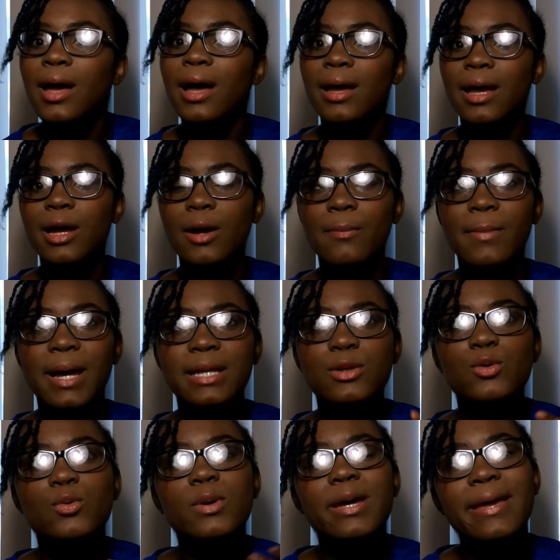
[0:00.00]

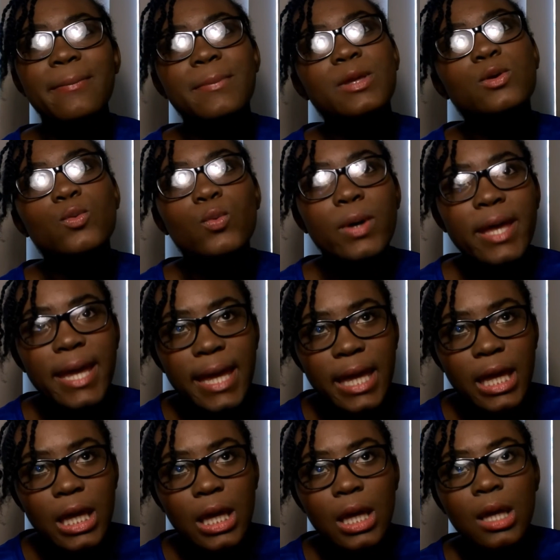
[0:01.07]

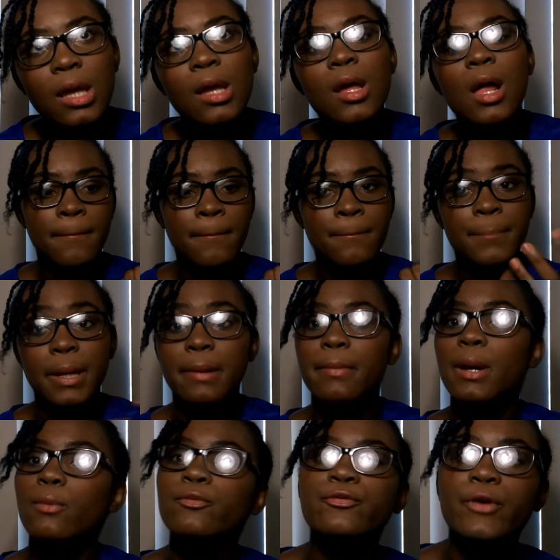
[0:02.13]
MUA,
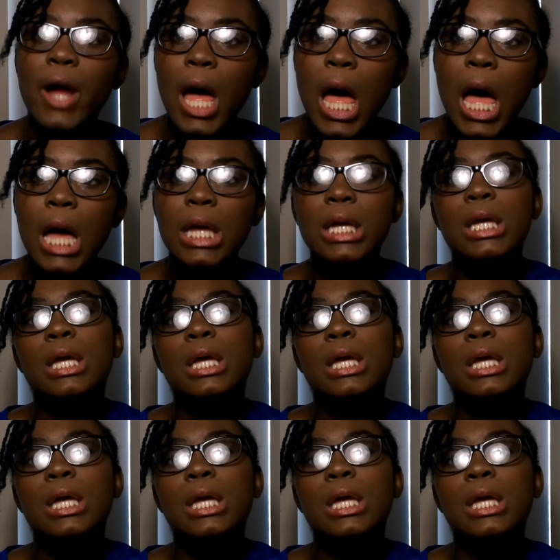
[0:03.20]
Batman Frog.